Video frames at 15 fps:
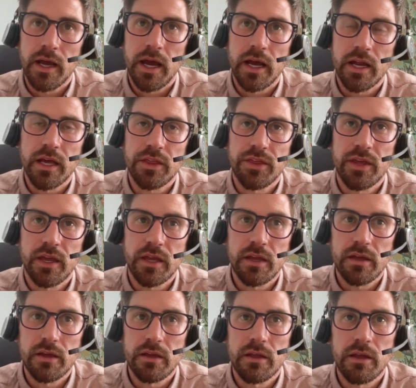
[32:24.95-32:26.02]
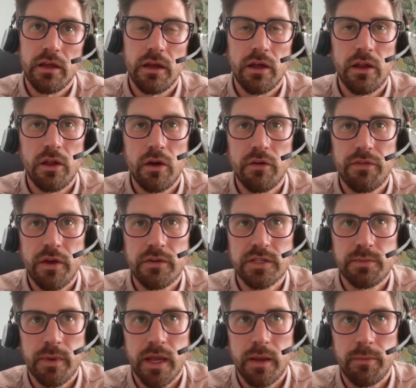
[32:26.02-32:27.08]
And I think a lot of those
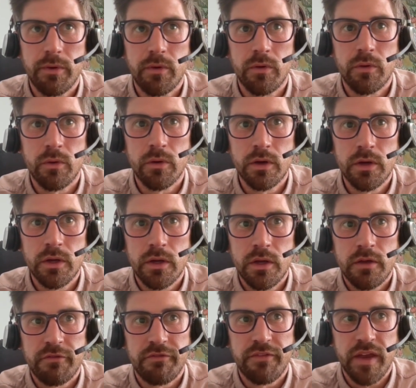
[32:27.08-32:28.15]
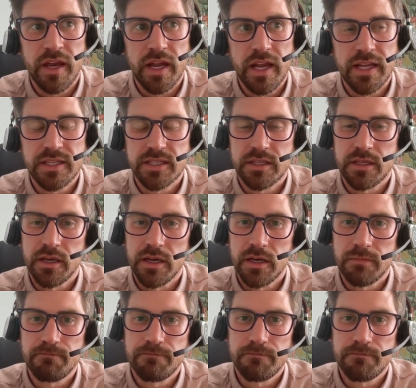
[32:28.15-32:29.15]
people feel it's the